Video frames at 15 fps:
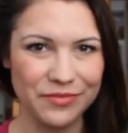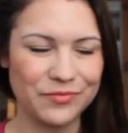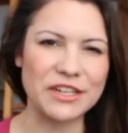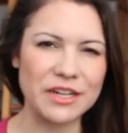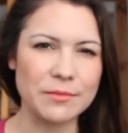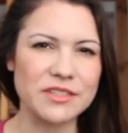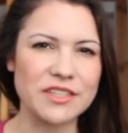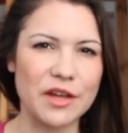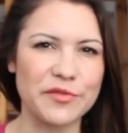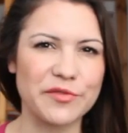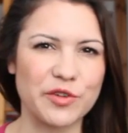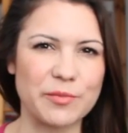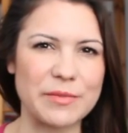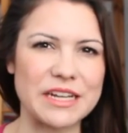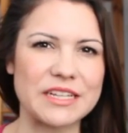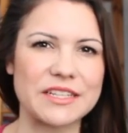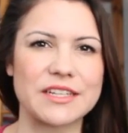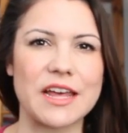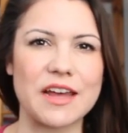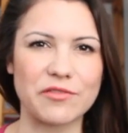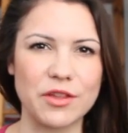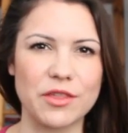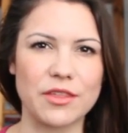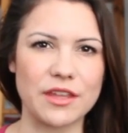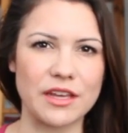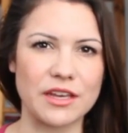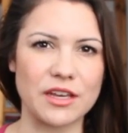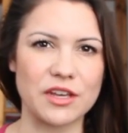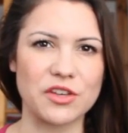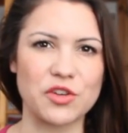Spare time stuff for me is
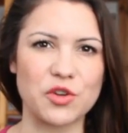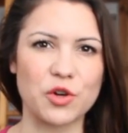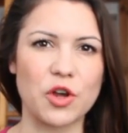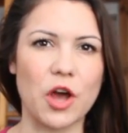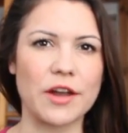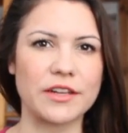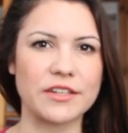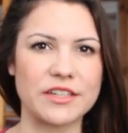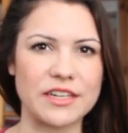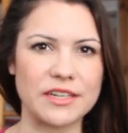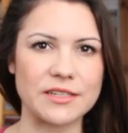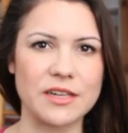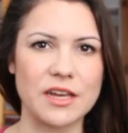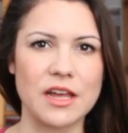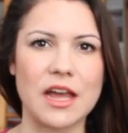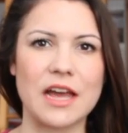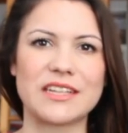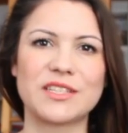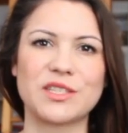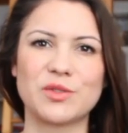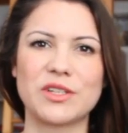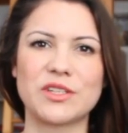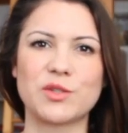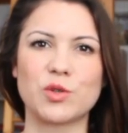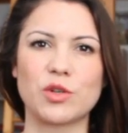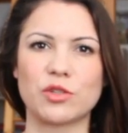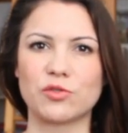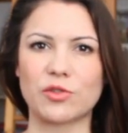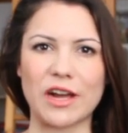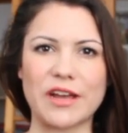everything you're gonna need as soon as you
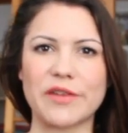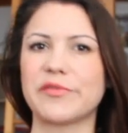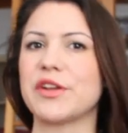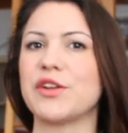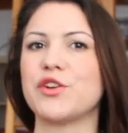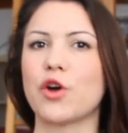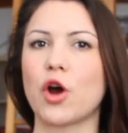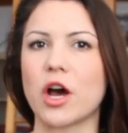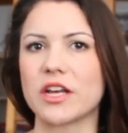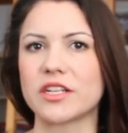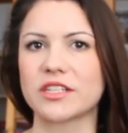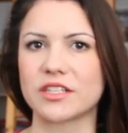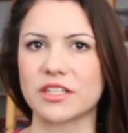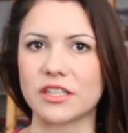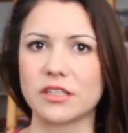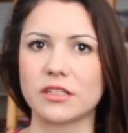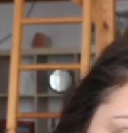arrive in your hostel.